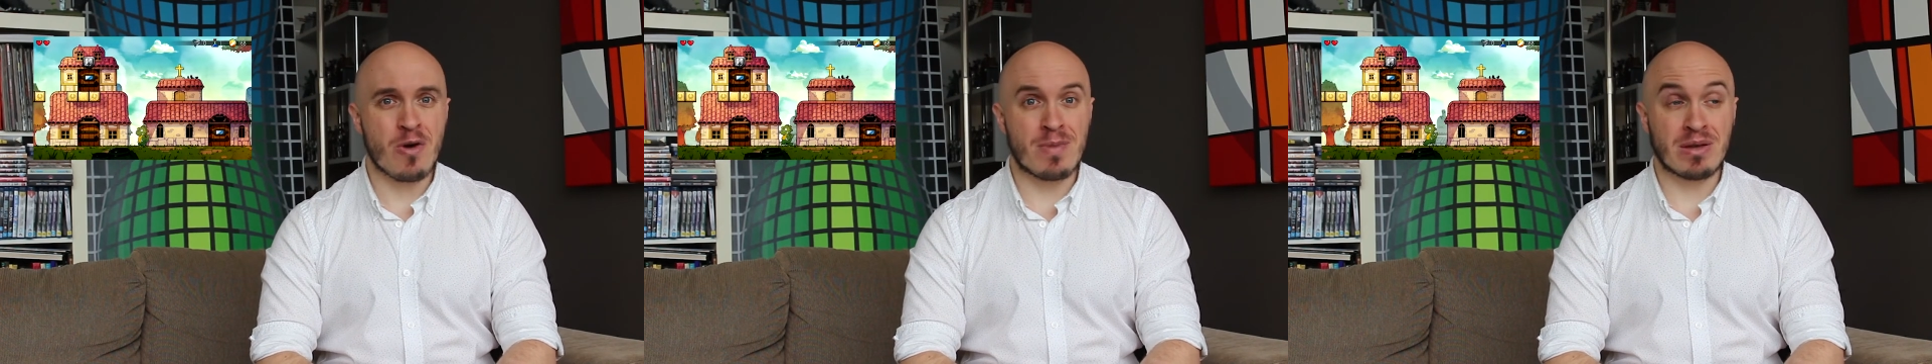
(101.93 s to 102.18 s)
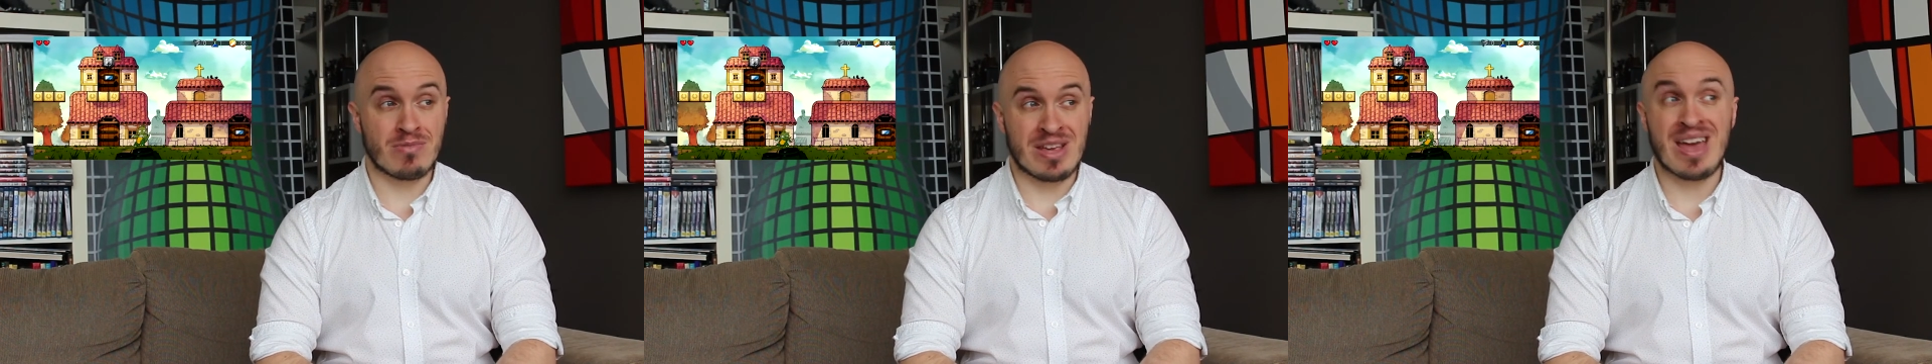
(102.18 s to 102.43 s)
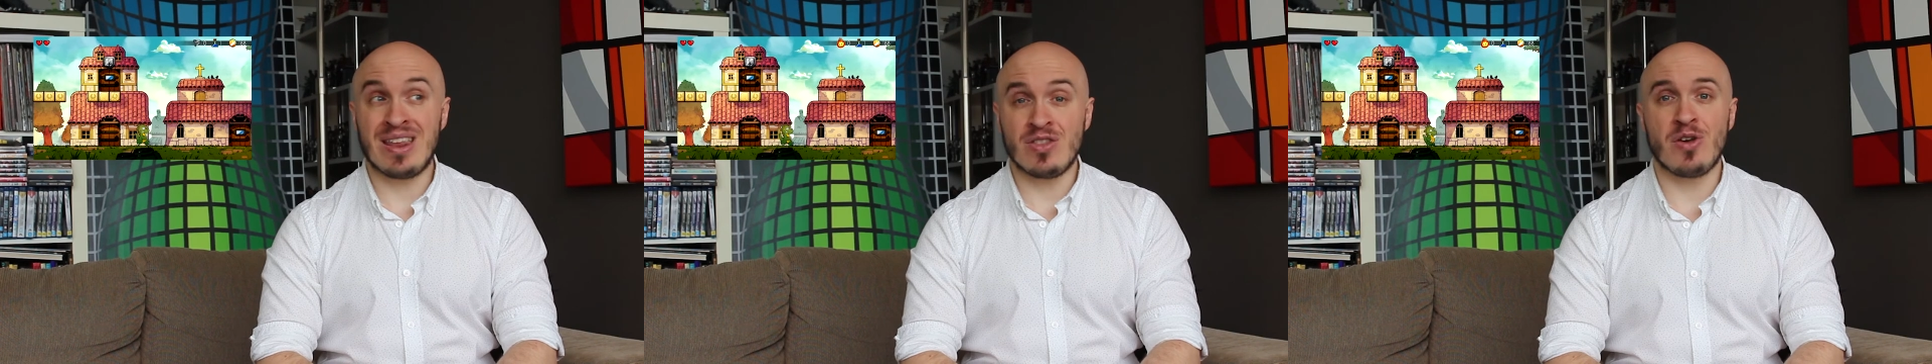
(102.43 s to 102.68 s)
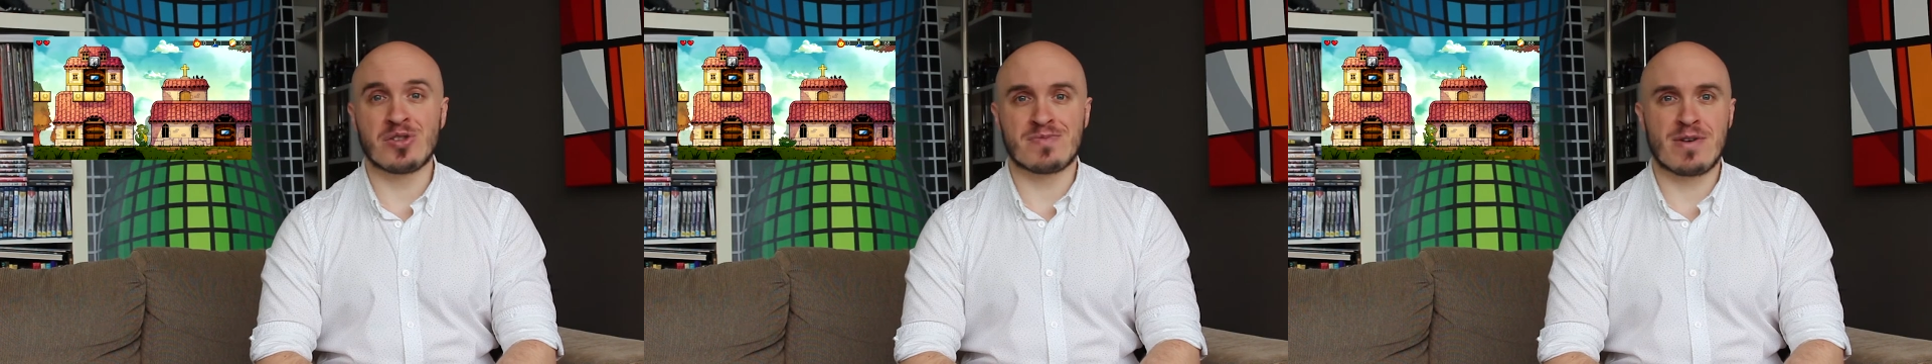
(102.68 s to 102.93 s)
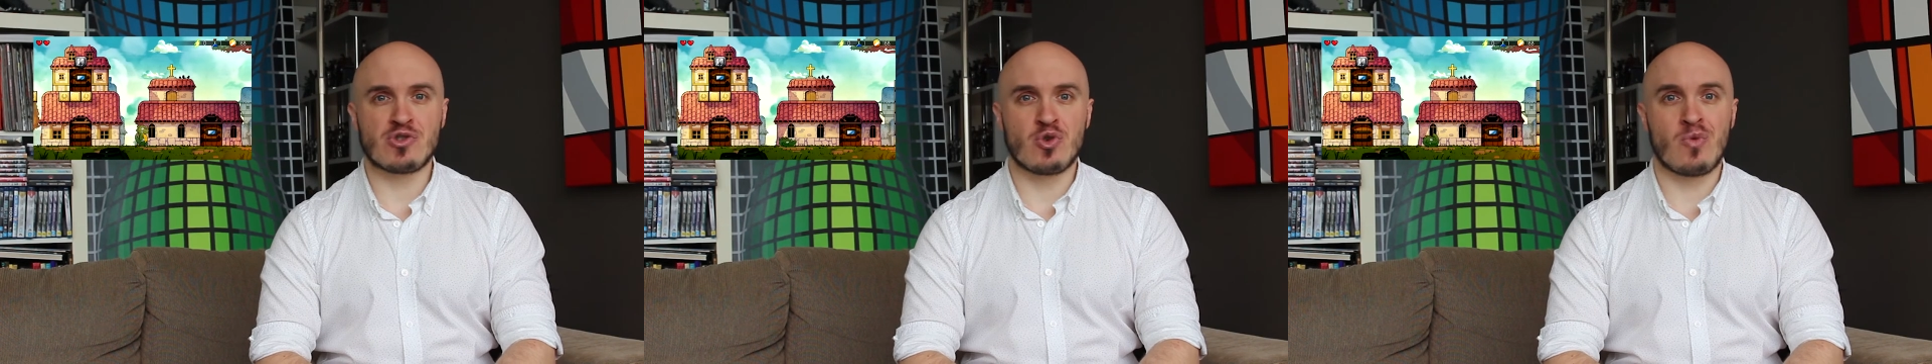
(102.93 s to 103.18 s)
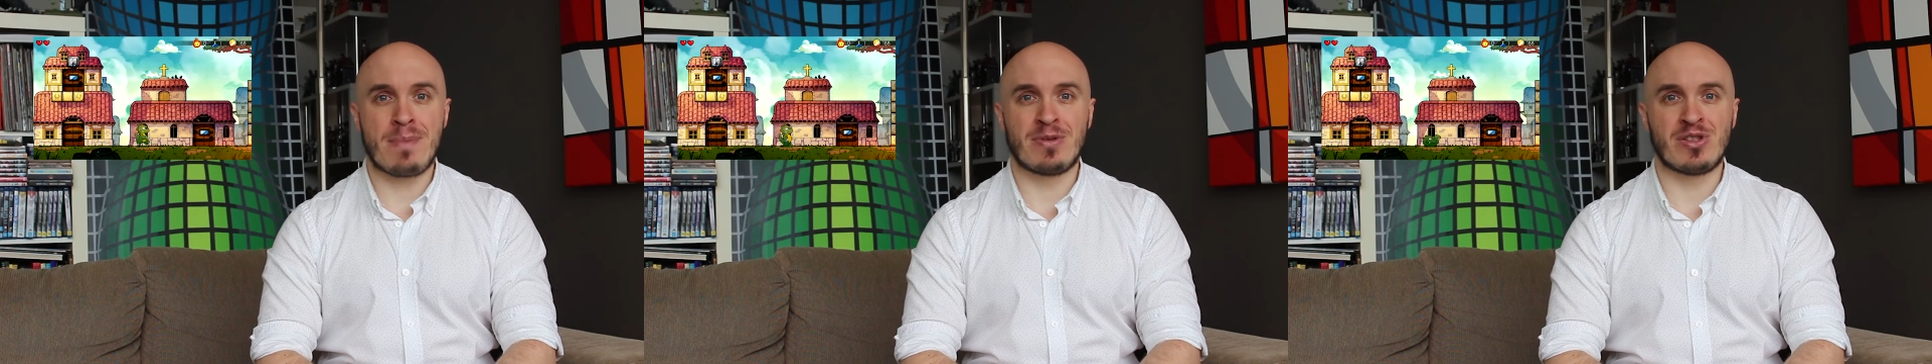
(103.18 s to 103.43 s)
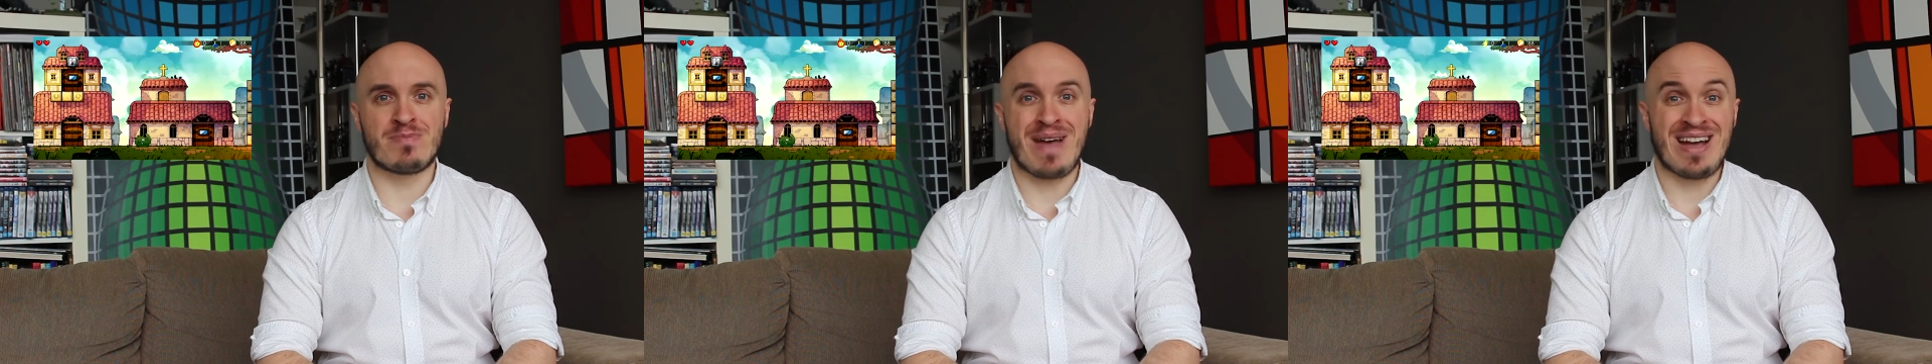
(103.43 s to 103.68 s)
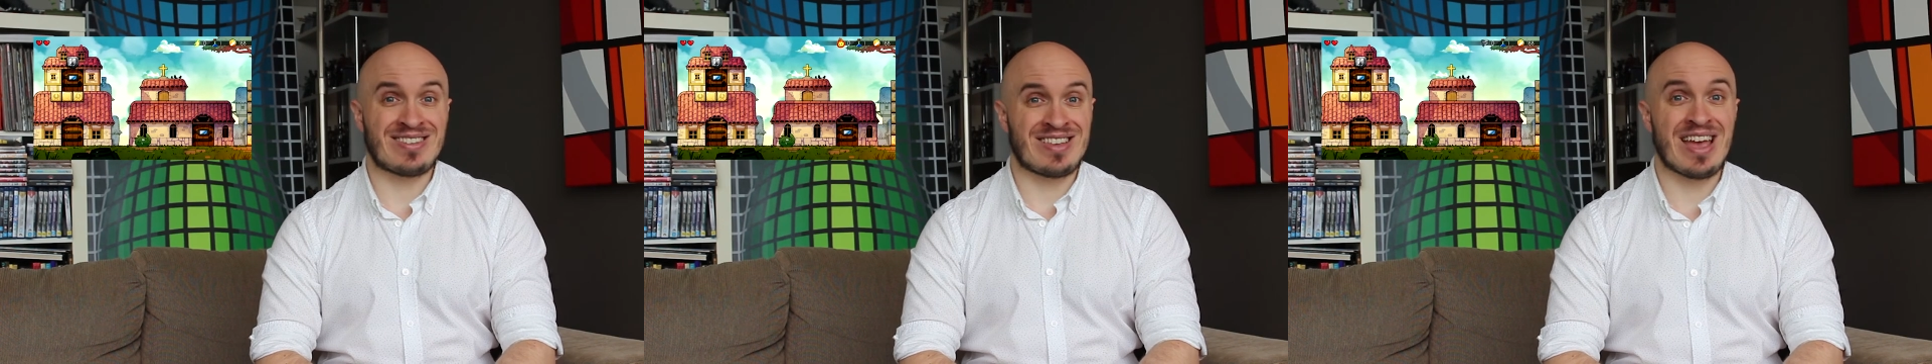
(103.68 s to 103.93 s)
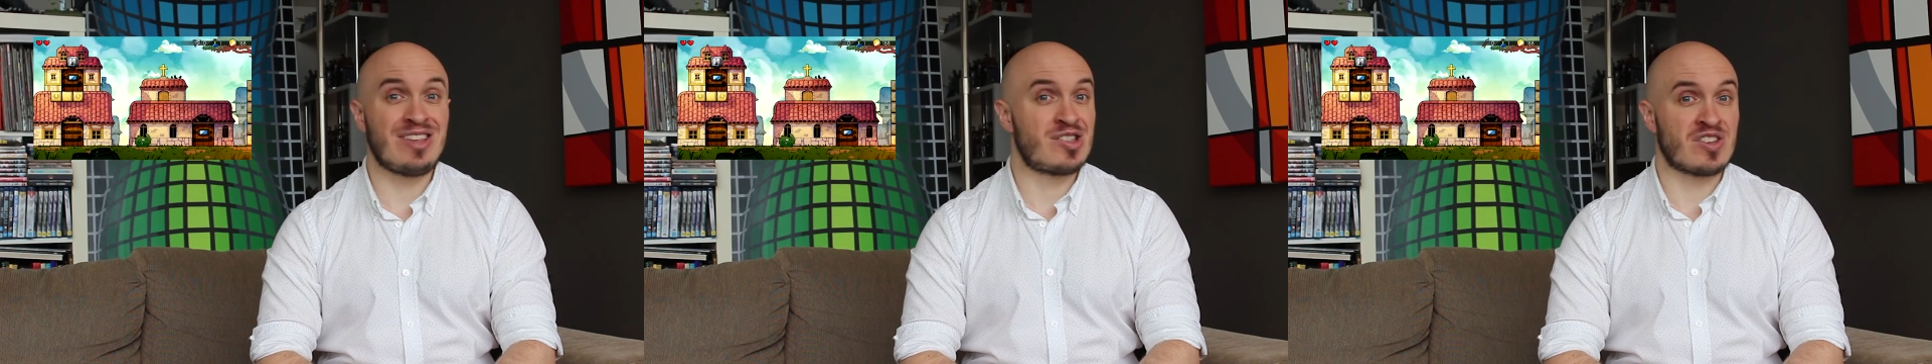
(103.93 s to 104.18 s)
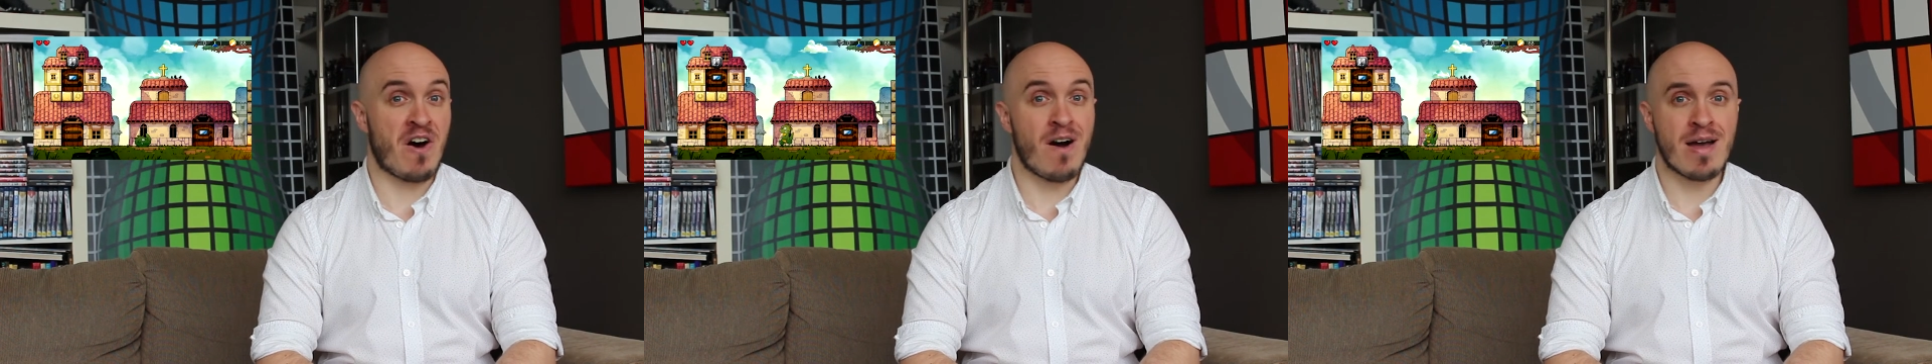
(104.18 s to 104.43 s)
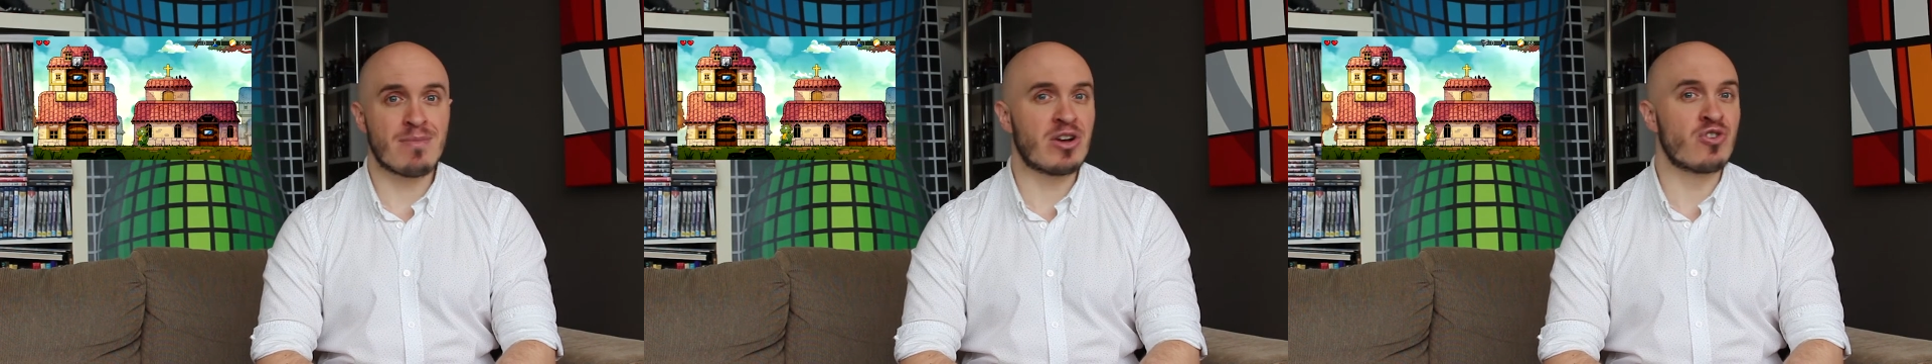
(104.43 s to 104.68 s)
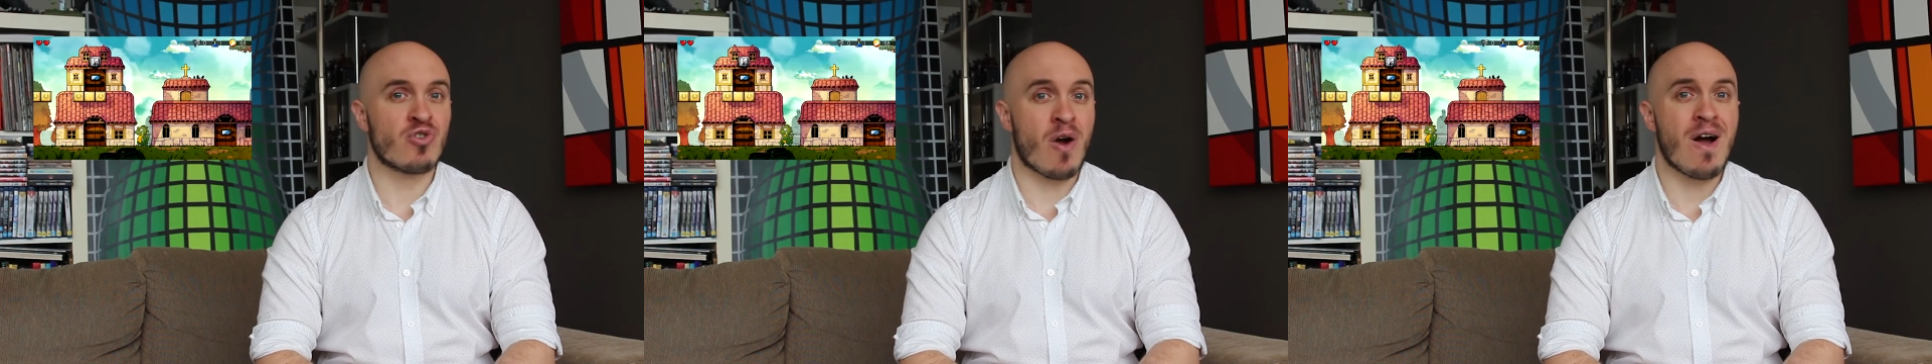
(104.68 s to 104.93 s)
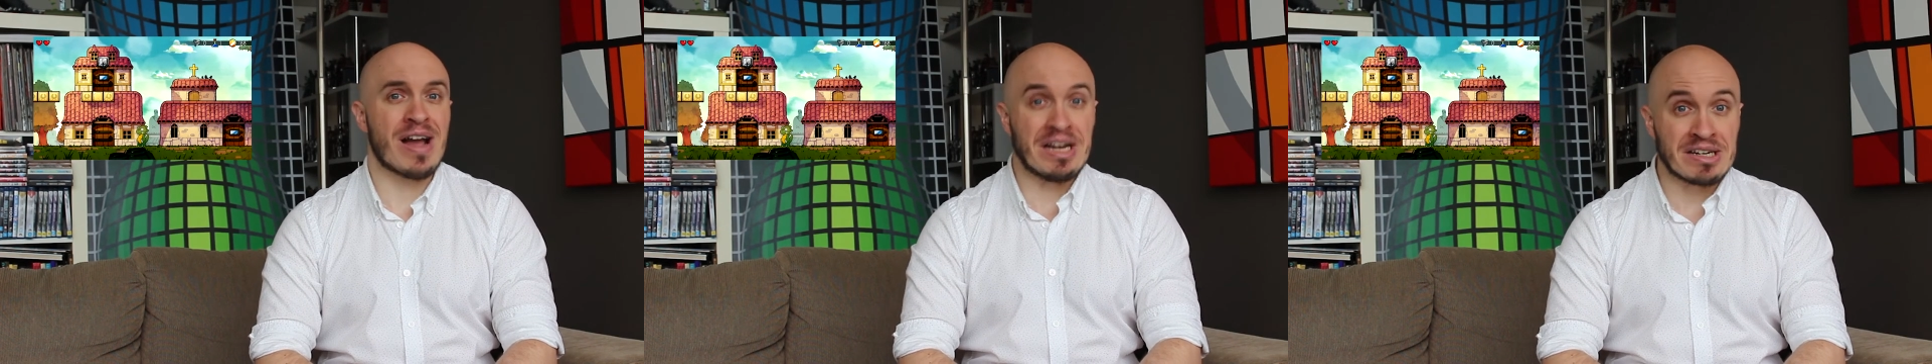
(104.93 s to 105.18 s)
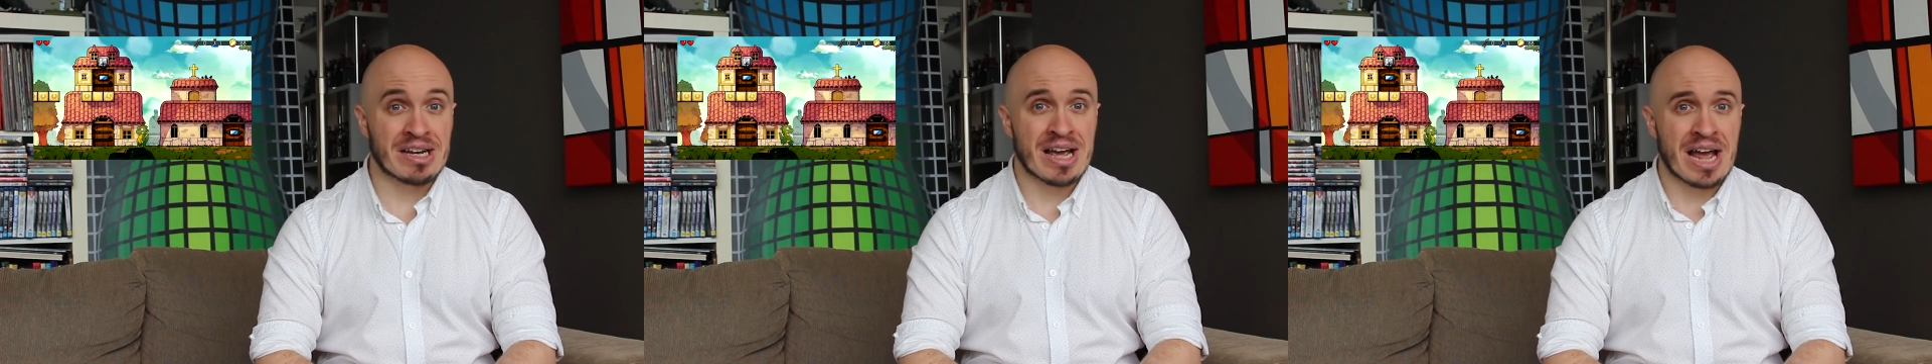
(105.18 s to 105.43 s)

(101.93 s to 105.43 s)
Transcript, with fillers: but getting those special weapons back takes time and grind,